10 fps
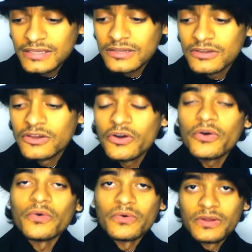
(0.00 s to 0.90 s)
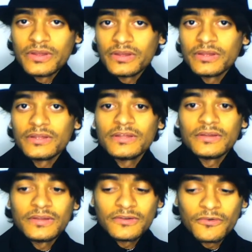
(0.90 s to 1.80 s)
go
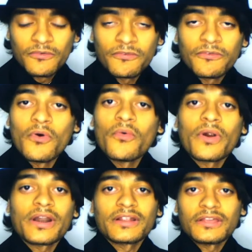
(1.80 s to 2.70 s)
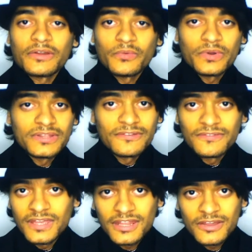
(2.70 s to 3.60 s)
forward with the
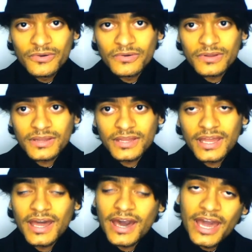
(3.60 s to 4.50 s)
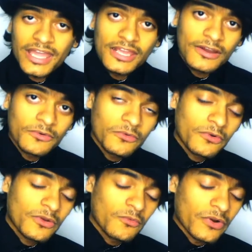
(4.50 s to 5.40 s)
video, I
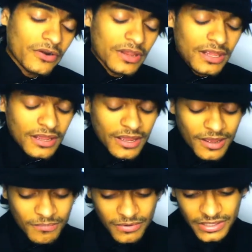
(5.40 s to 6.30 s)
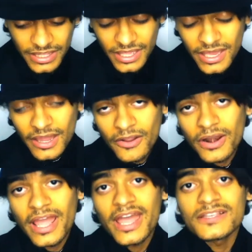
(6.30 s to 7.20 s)
very humbly gonna
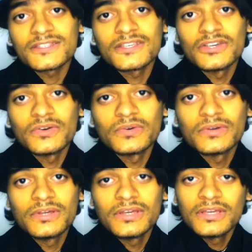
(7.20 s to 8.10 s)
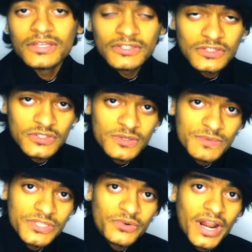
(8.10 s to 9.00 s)
ask you to
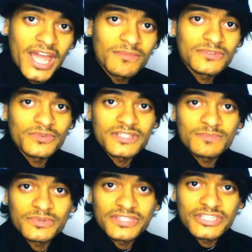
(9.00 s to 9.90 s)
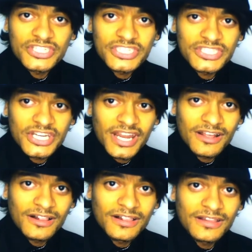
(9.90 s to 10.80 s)
subscribe to Rasputin's
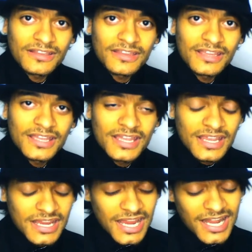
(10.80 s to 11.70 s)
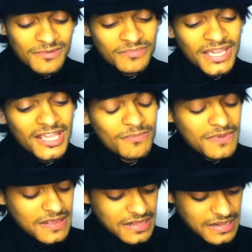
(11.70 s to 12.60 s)
channel, and
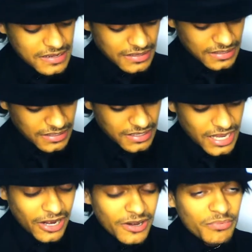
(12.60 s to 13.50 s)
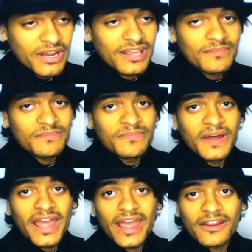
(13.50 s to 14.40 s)
maybe I'm gonna bring him
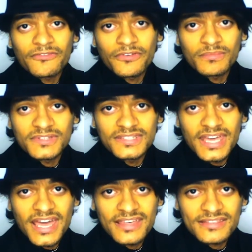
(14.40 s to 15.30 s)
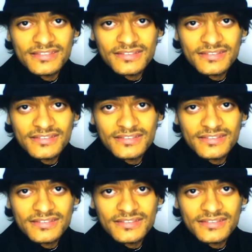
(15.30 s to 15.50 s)
back from the death.